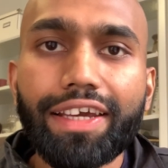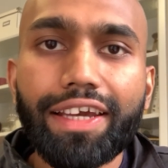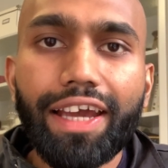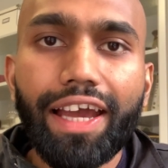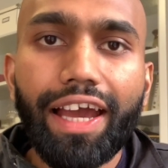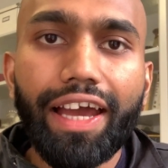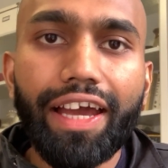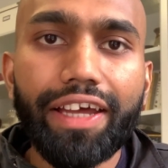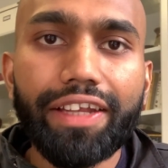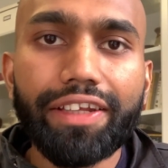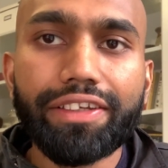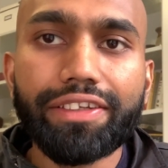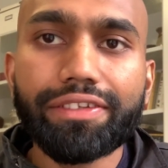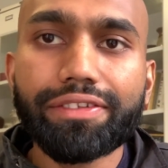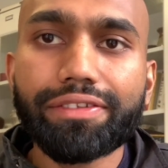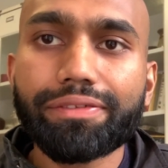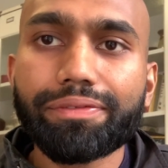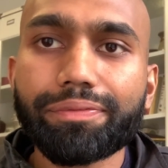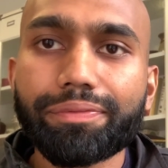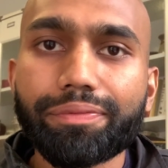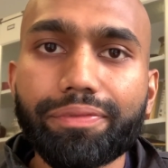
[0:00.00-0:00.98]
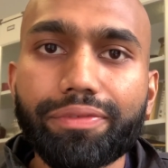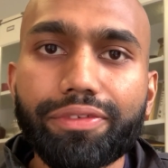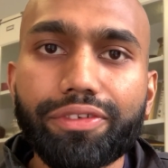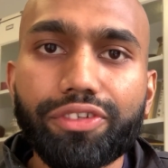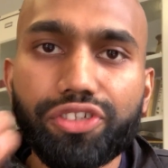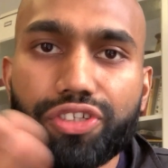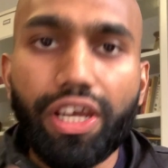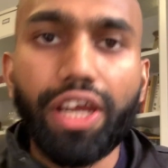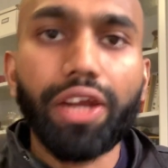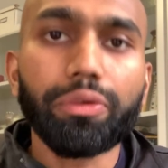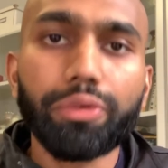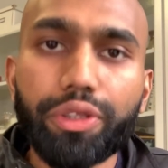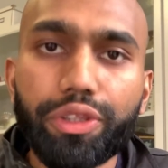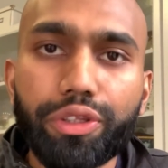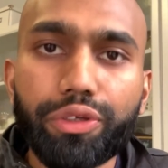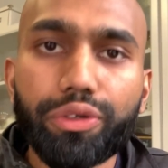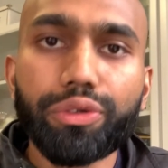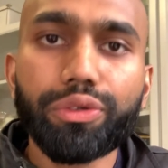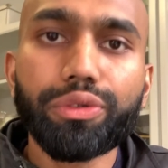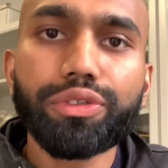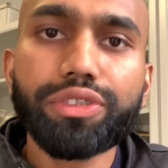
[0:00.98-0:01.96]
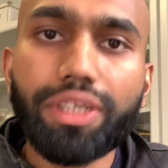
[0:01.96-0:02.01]
and share with
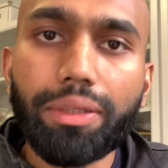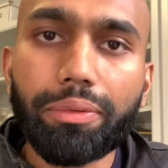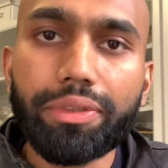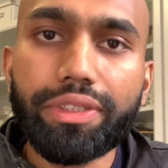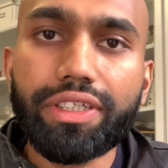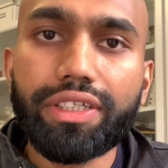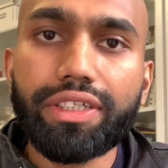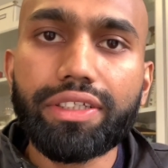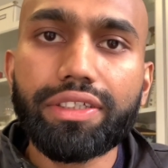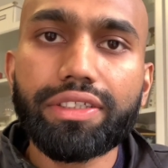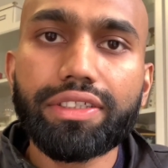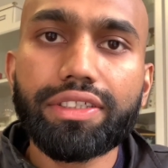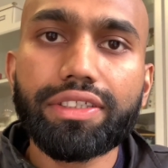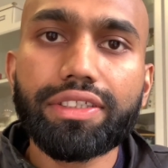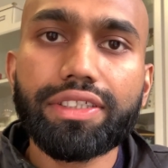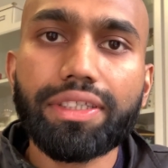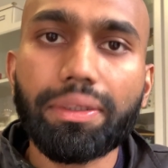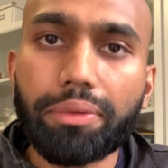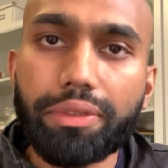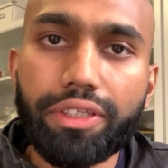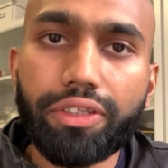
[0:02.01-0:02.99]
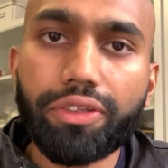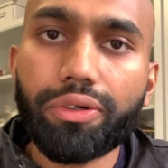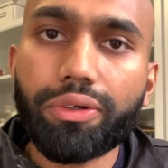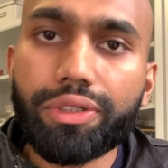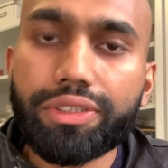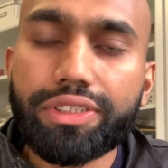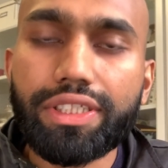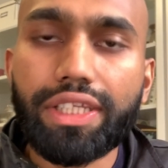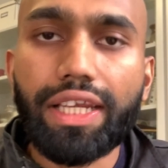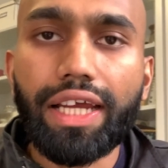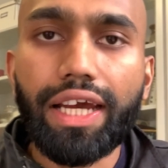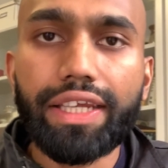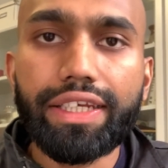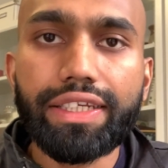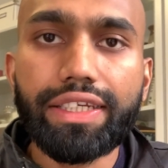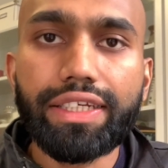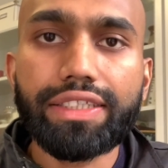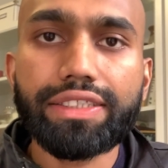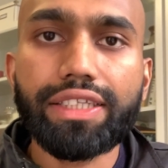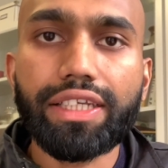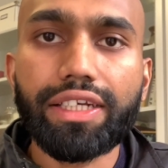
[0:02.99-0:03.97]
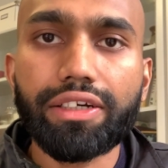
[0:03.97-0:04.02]
you some of the thoughts and
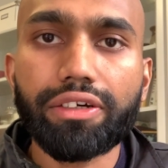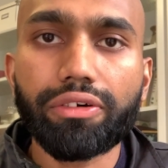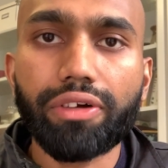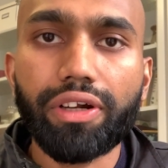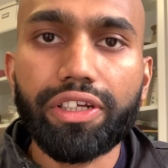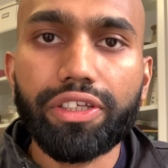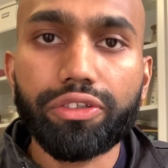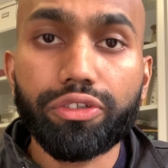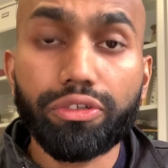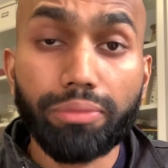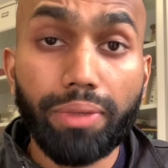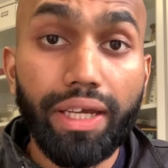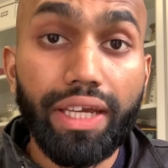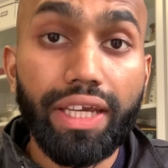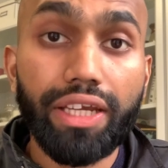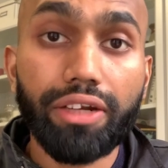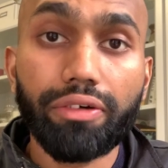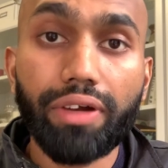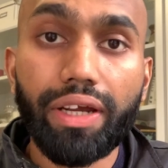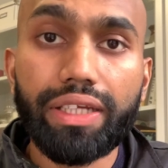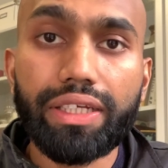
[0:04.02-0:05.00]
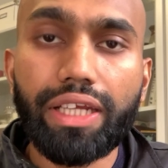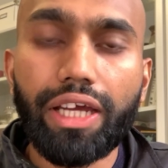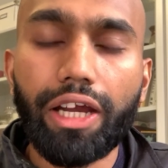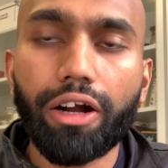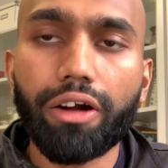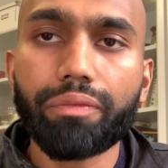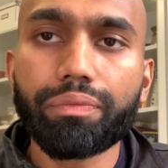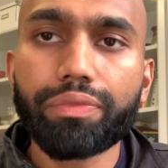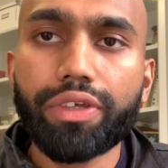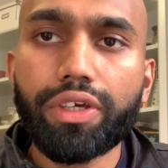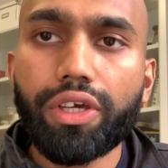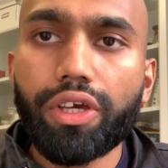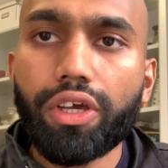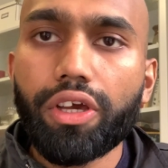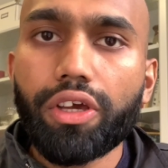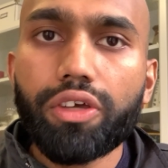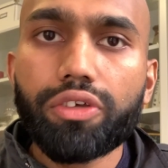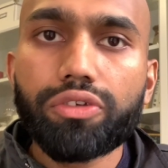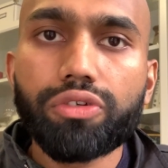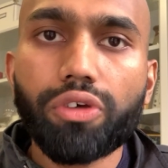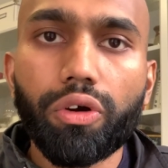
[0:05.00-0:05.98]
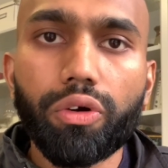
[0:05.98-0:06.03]
ideas that are running through my head right now.
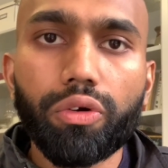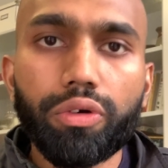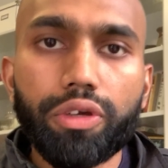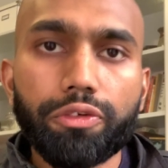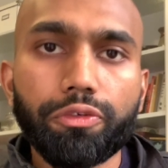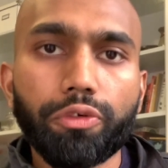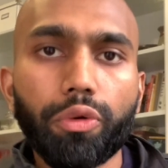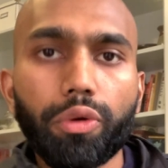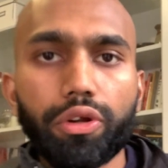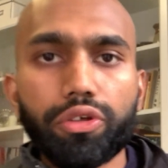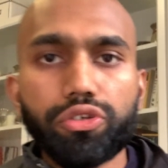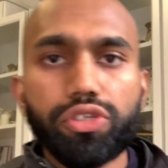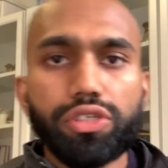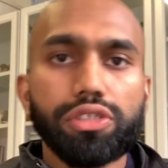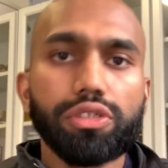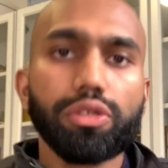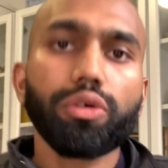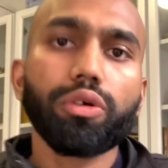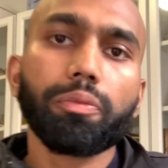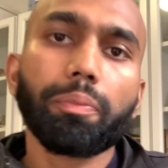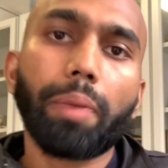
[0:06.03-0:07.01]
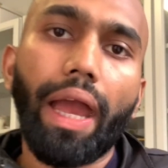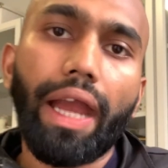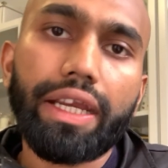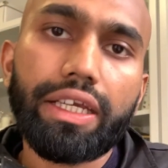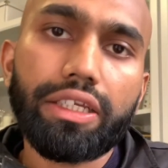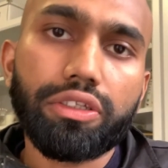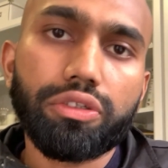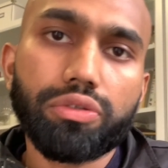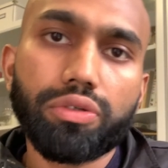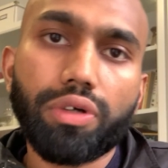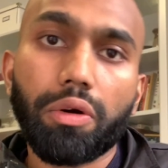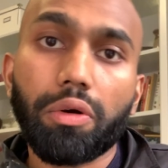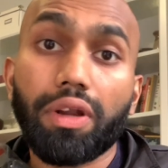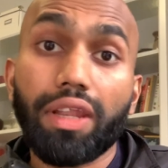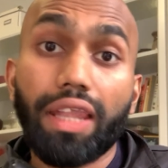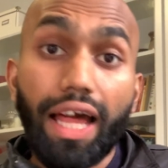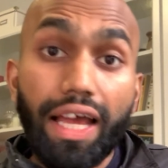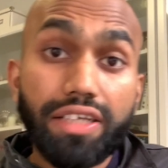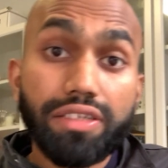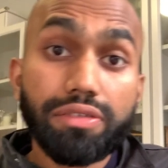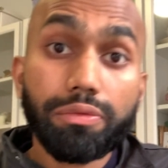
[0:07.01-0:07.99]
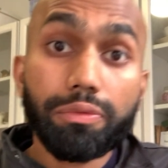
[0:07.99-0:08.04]
So if we were to just look back into our
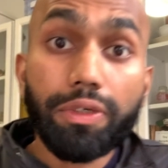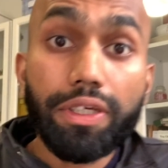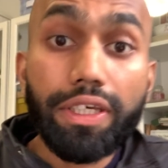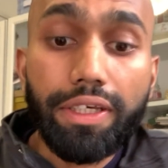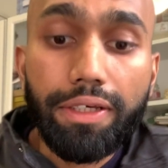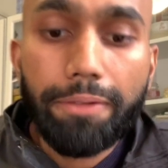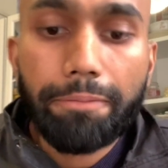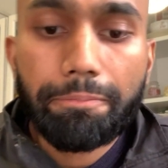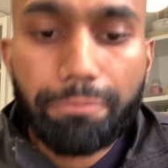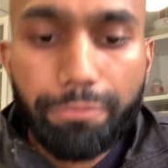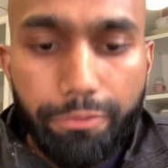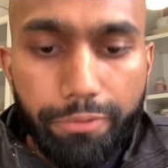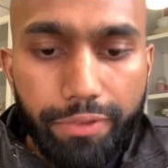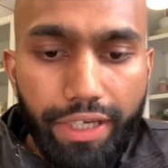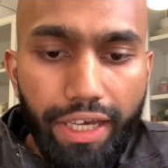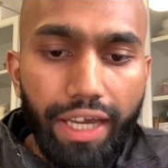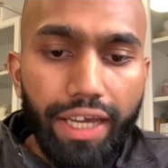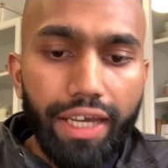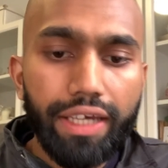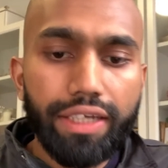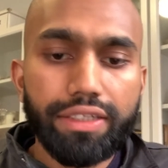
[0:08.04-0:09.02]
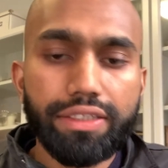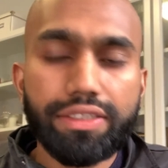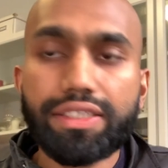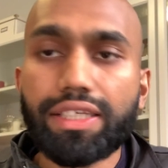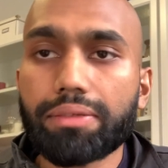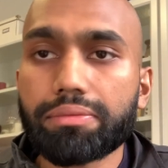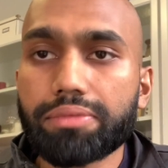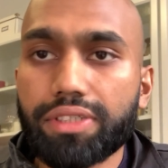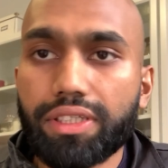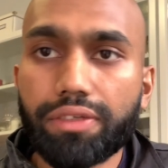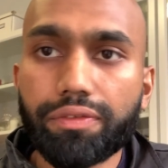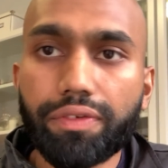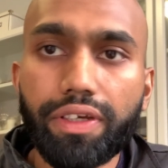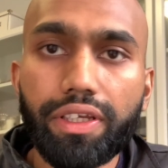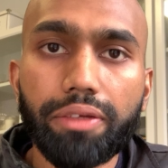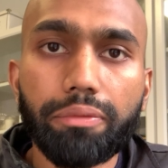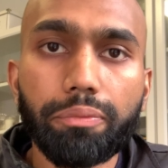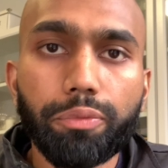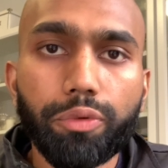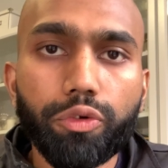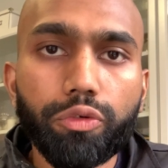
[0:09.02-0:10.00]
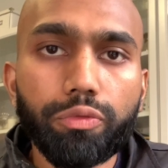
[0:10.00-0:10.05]
last week, we had some significant
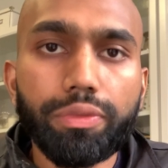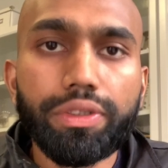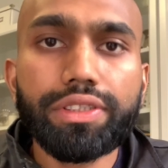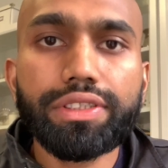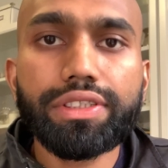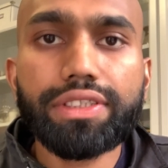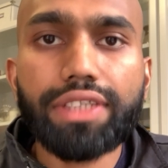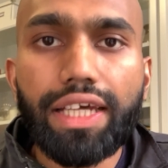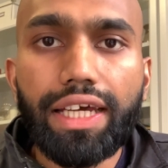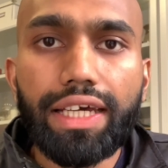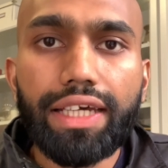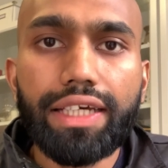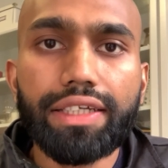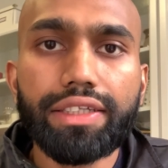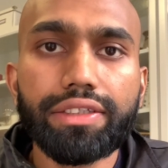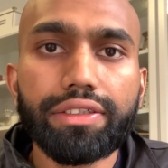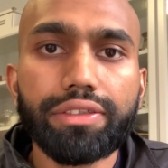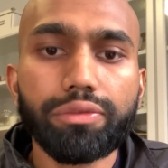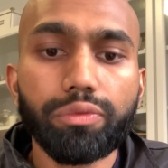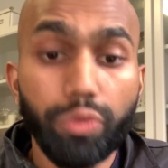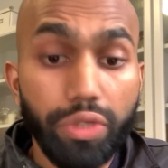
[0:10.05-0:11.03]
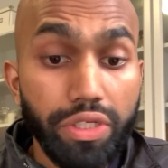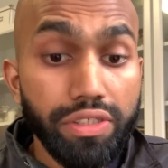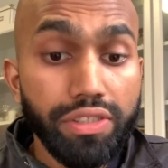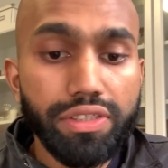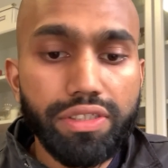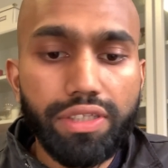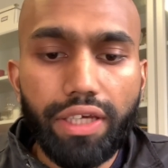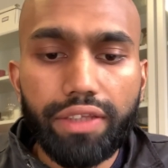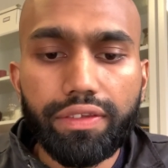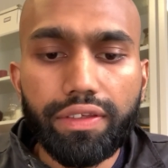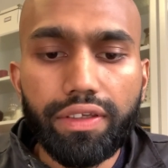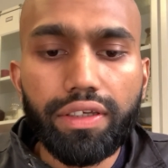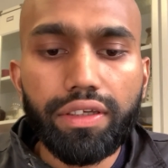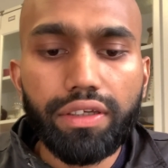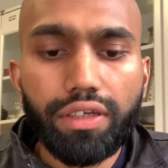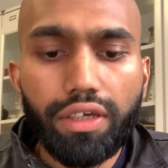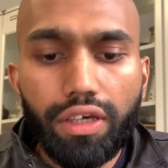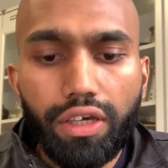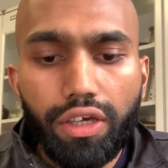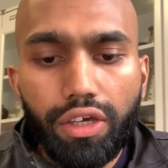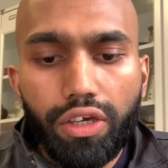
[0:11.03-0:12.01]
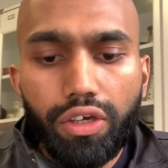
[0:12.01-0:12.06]
improvements and wins, I think.
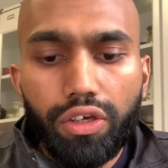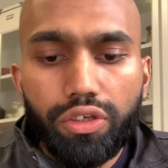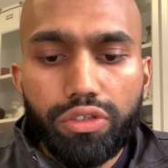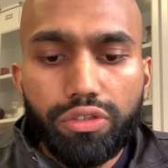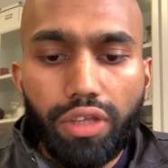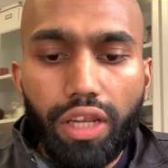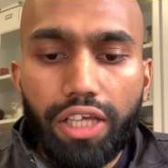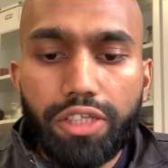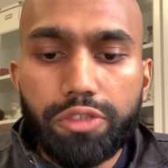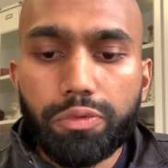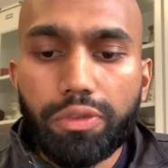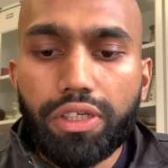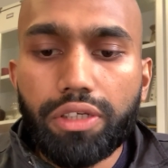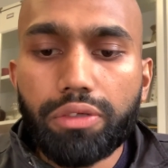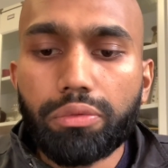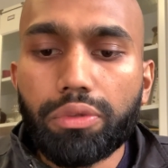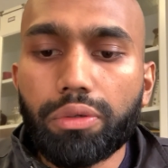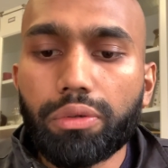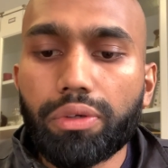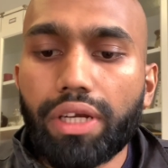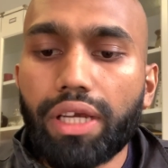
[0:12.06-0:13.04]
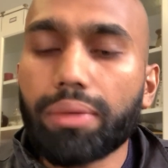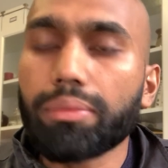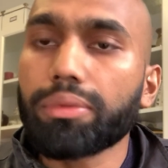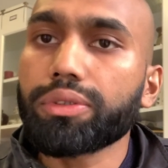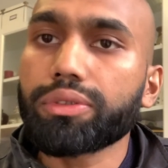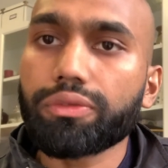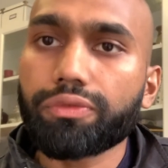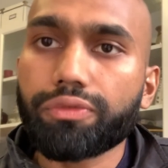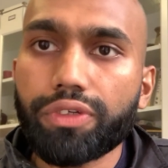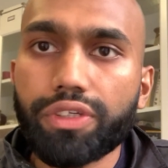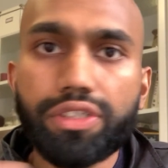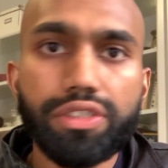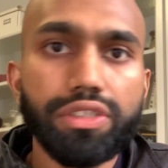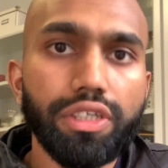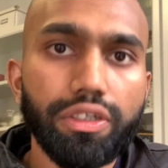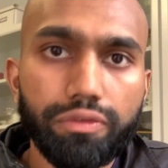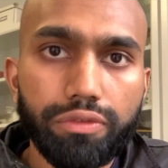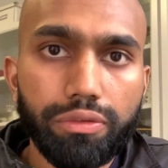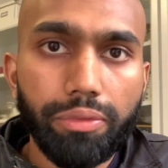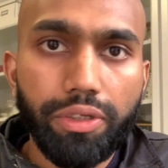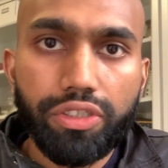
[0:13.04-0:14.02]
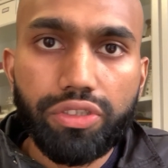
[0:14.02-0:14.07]
So last week we were able to finish the
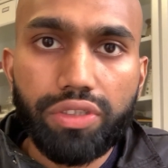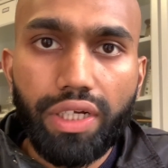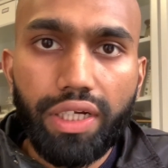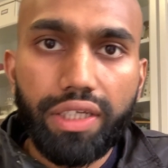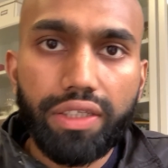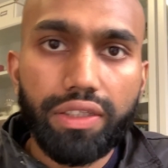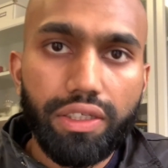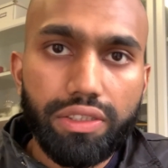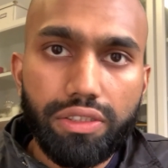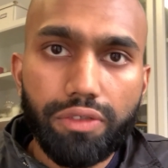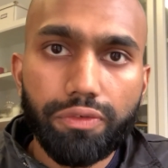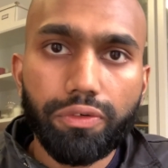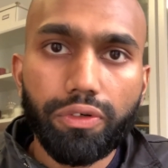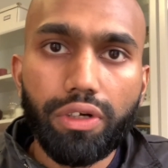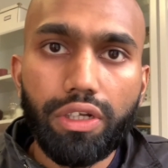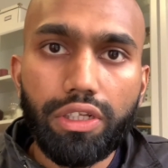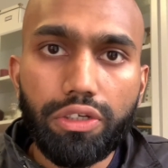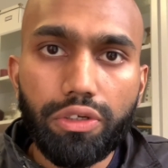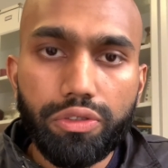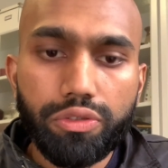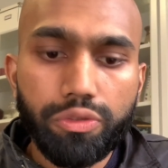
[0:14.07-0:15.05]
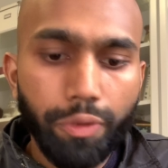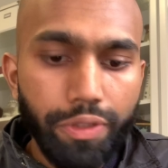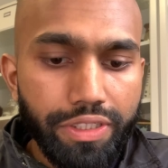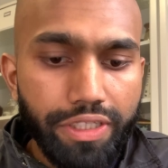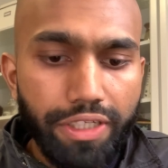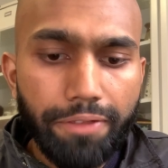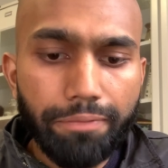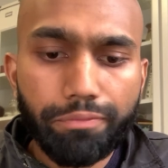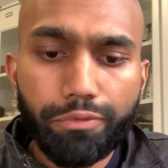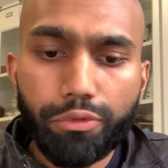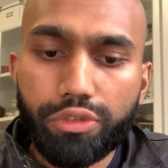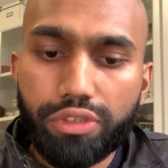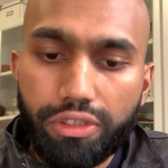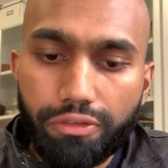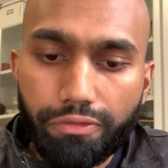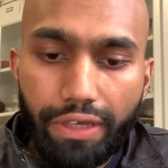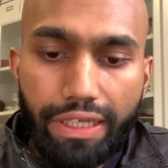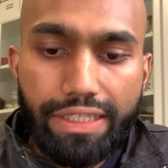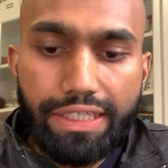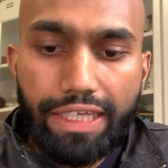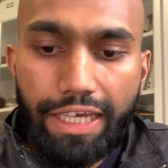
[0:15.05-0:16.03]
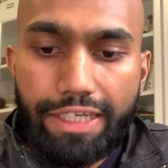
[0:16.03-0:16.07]
information architecture for Leo 20, which is
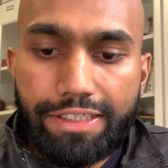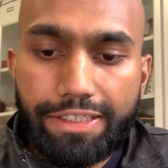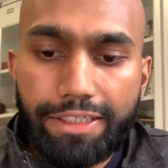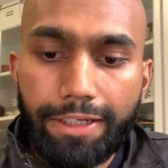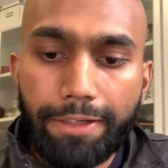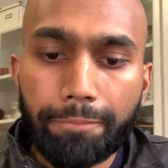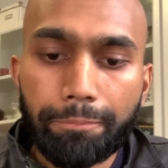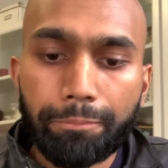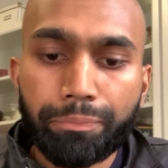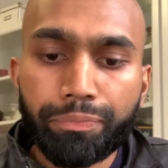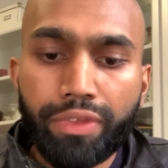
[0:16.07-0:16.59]
fantastic.